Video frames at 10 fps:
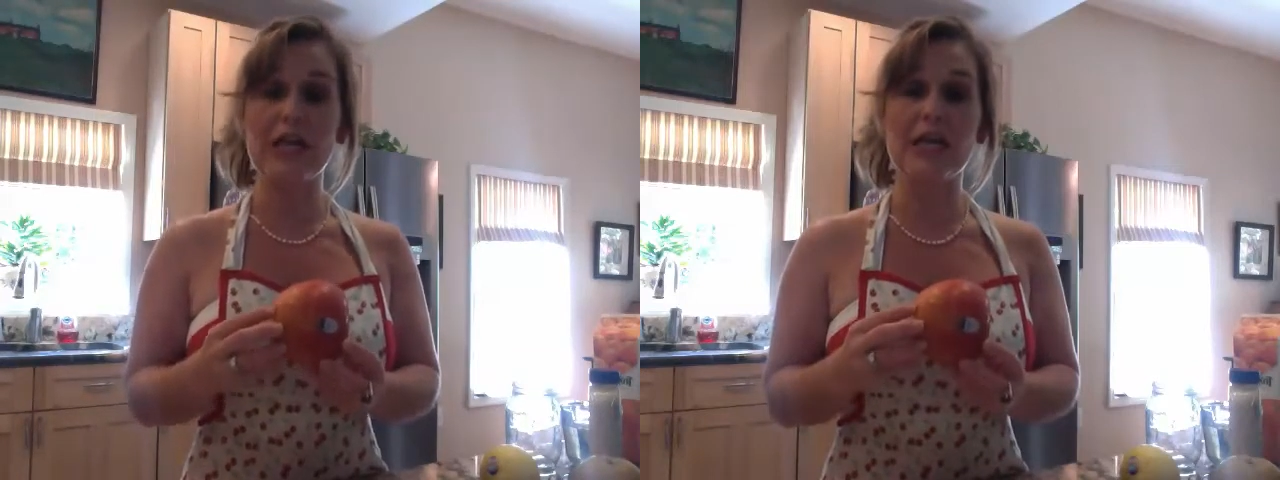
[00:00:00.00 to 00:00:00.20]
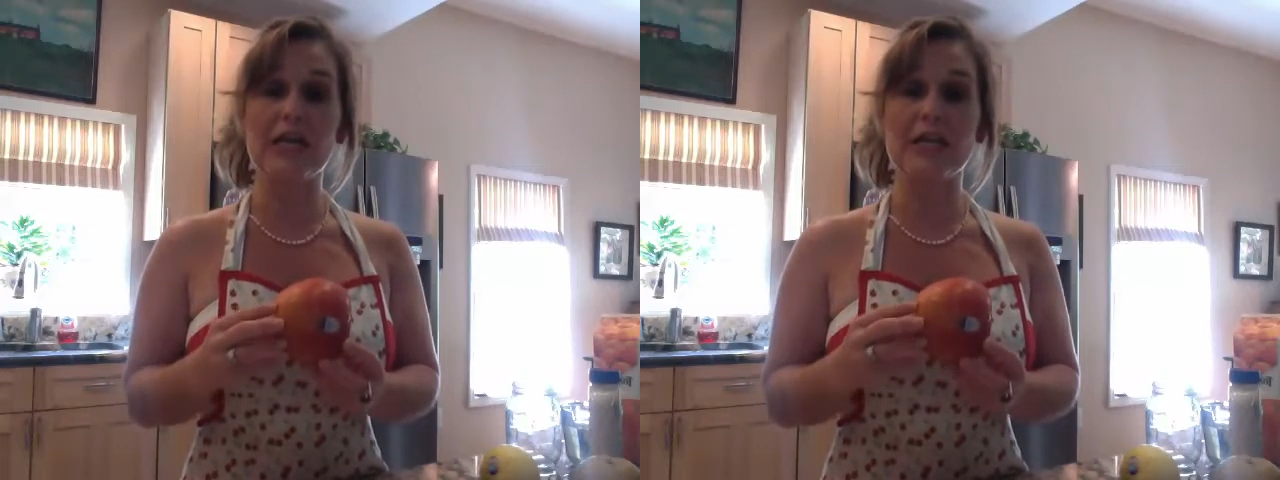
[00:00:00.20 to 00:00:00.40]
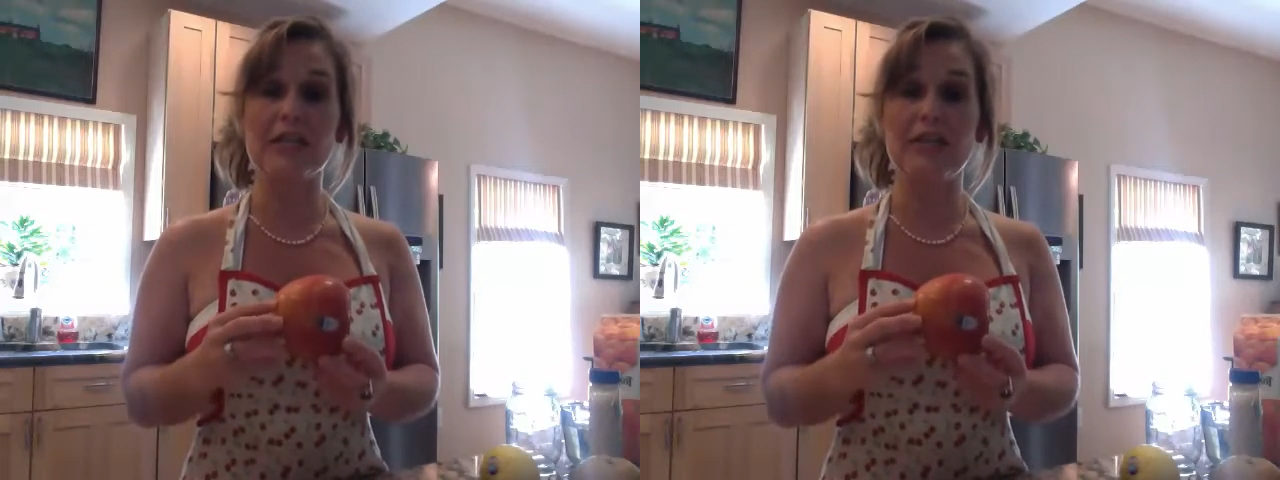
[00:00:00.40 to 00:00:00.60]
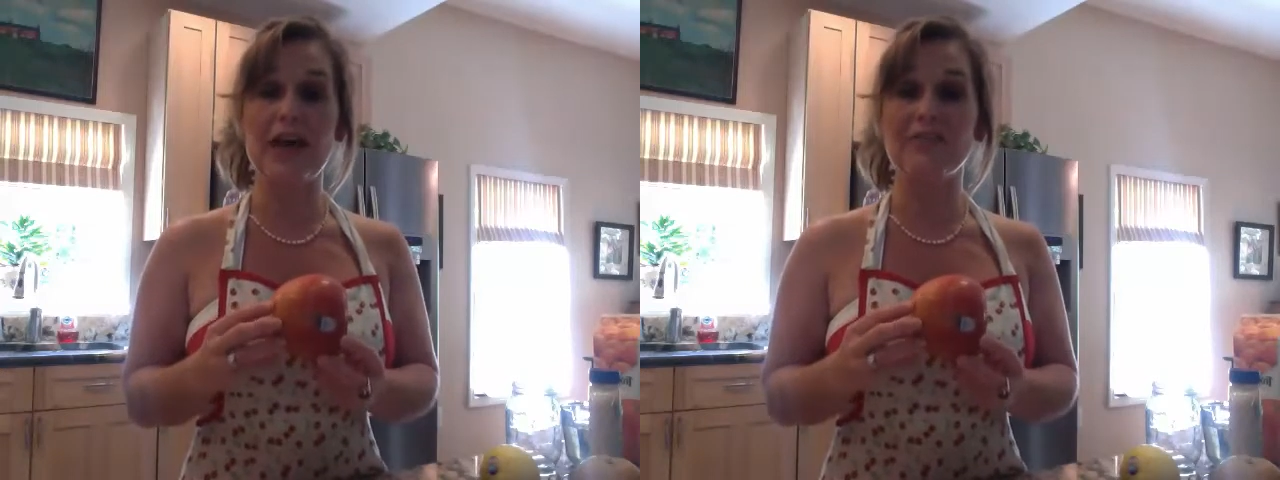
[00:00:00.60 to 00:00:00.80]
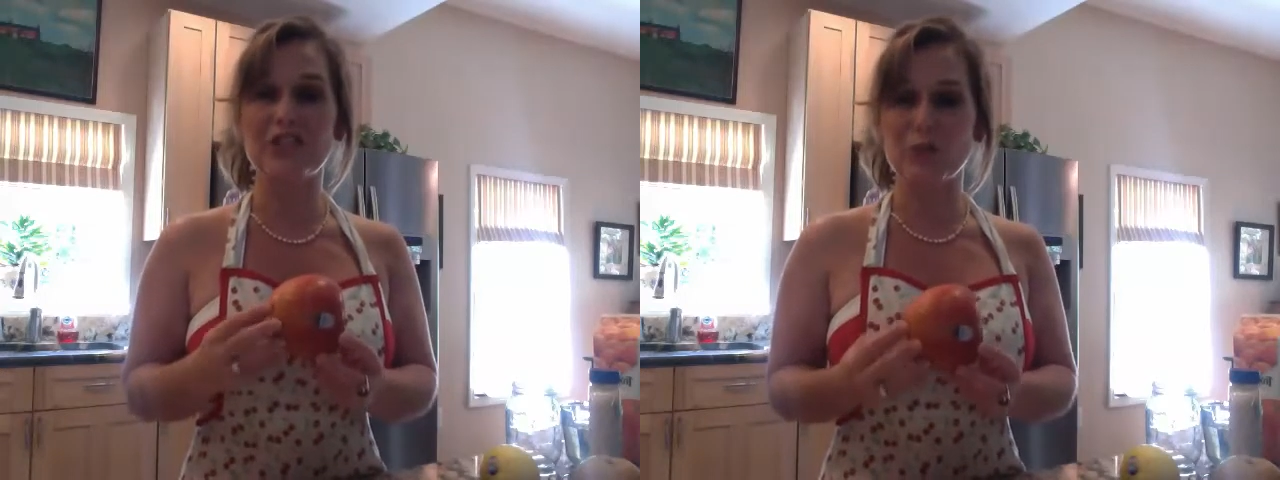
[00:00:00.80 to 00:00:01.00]
and they
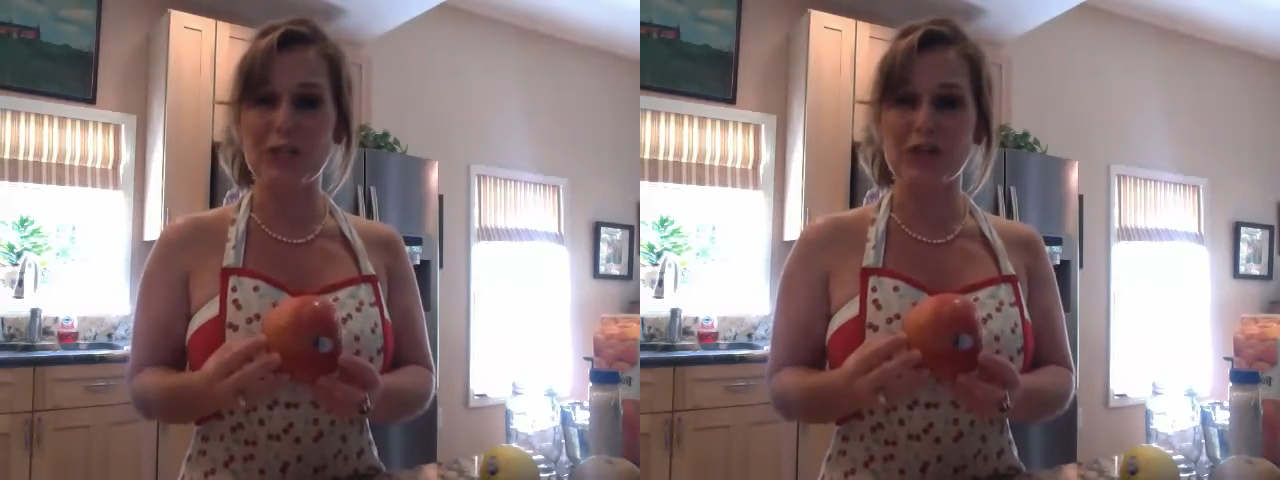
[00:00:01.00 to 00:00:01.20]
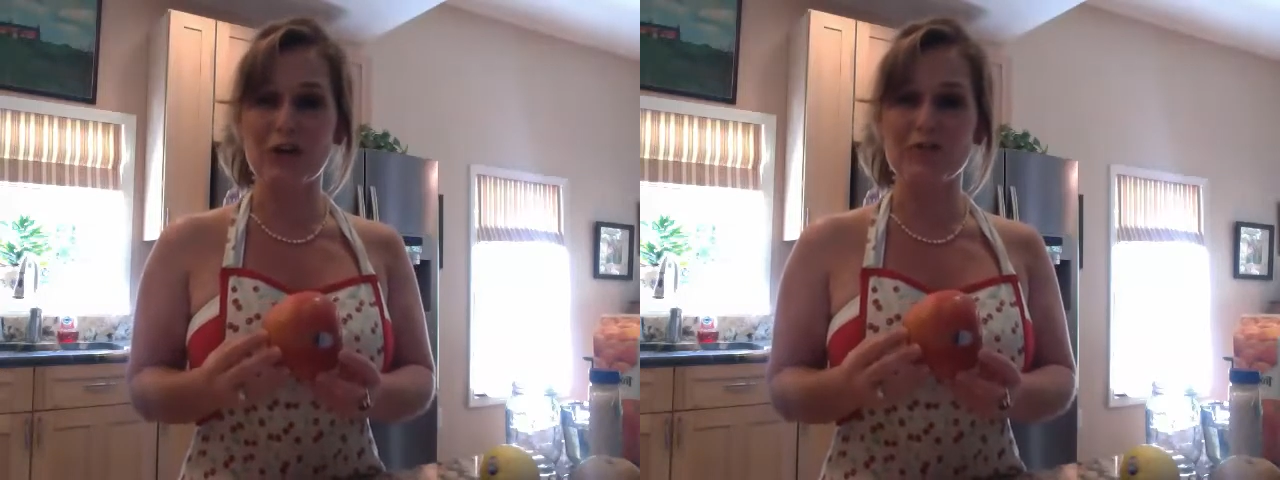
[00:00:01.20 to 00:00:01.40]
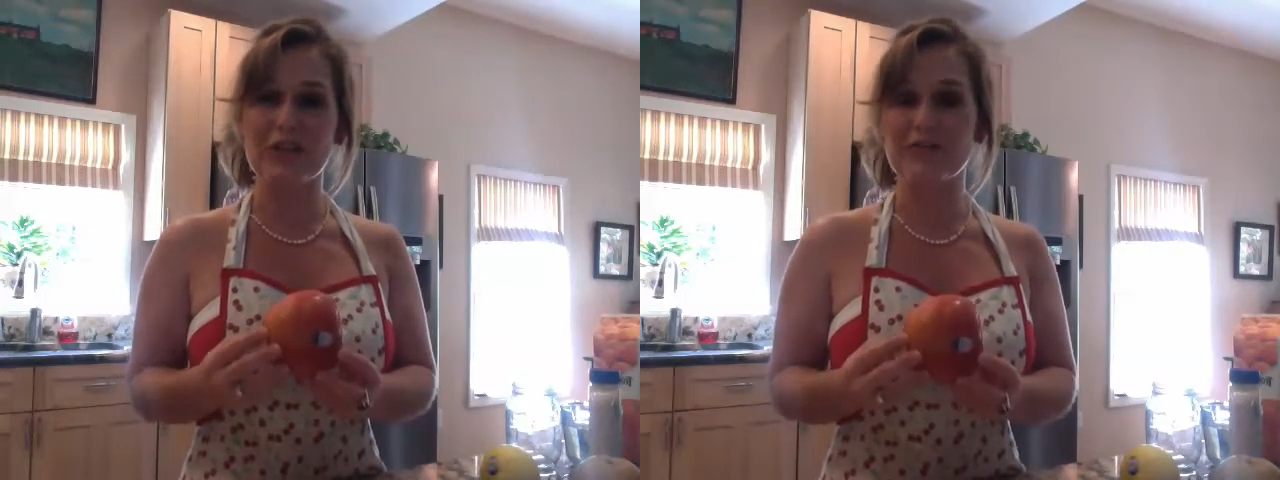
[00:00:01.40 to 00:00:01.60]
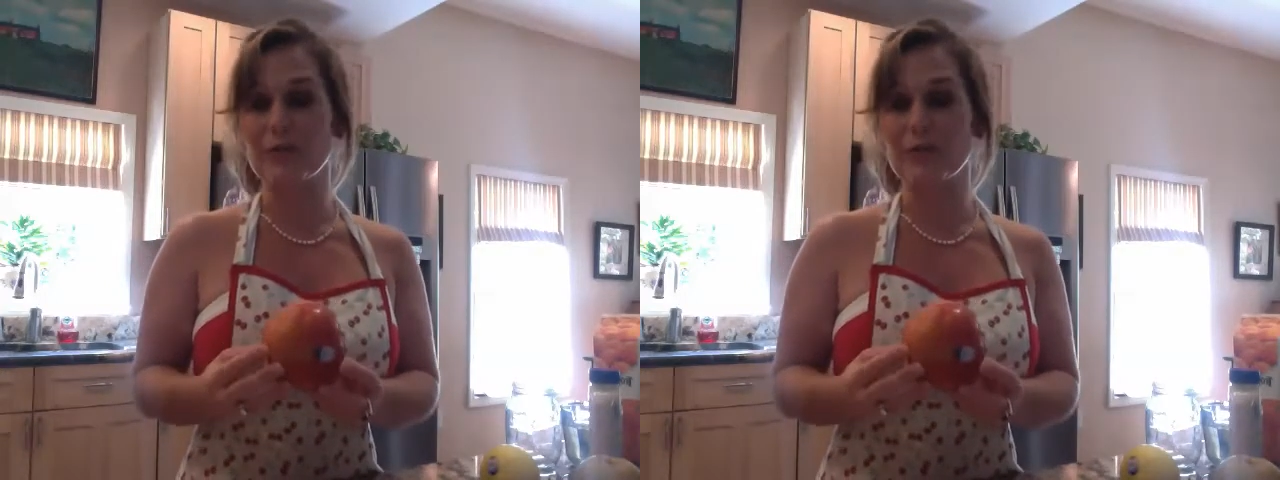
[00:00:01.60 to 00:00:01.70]
have a sweet tart flavor,